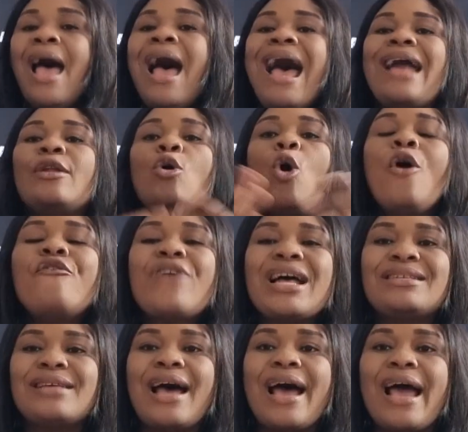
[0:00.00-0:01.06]
And
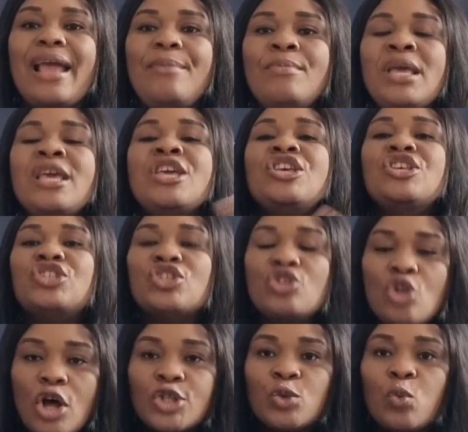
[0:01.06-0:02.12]
overtime is
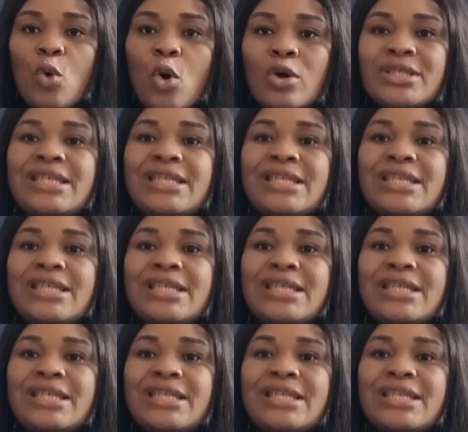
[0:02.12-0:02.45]
not what?